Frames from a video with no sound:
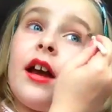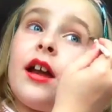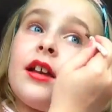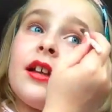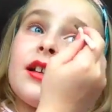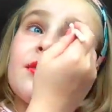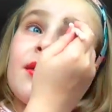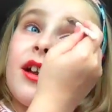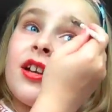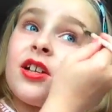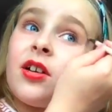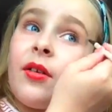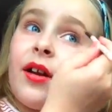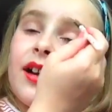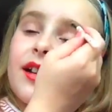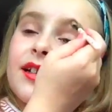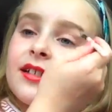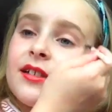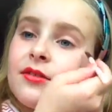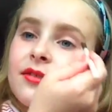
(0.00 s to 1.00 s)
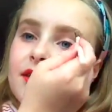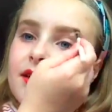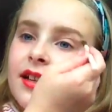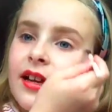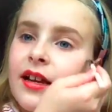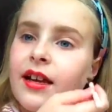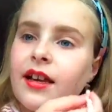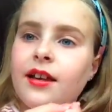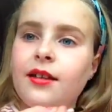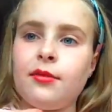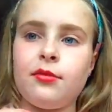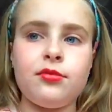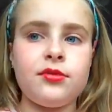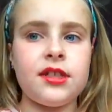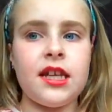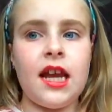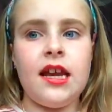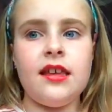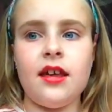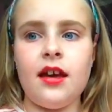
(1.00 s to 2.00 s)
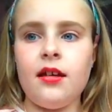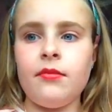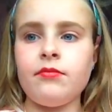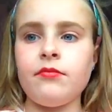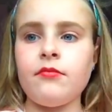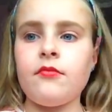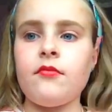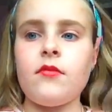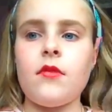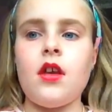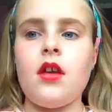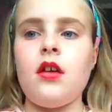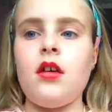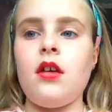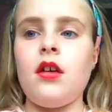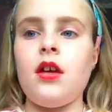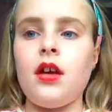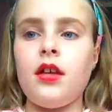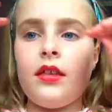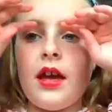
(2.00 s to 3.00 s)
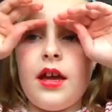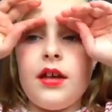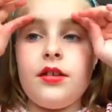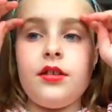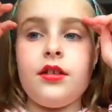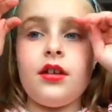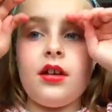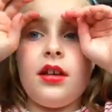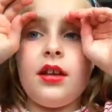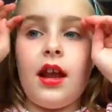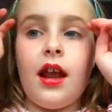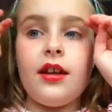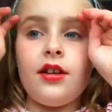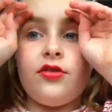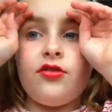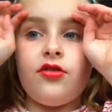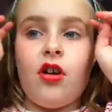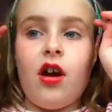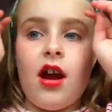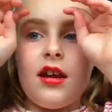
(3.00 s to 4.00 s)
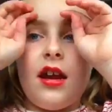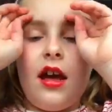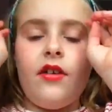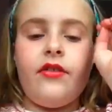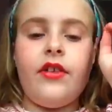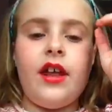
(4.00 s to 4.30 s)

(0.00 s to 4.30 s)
it, and especially when it's still sticky, it will stay there. And then you can let it dry. Now